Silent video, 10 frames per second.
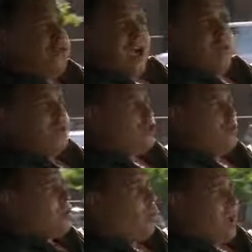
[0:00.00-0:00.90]
crying to a
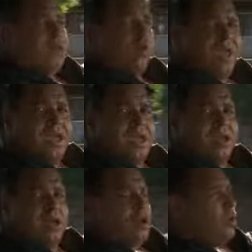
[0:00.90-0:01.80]
shrink twice a week.
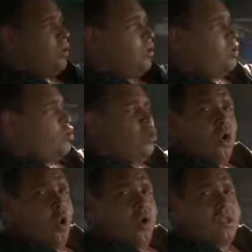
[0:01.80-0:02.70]
You
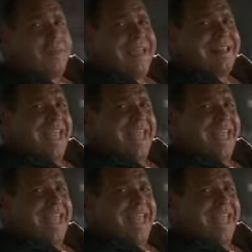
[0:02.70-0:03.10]
don't know this man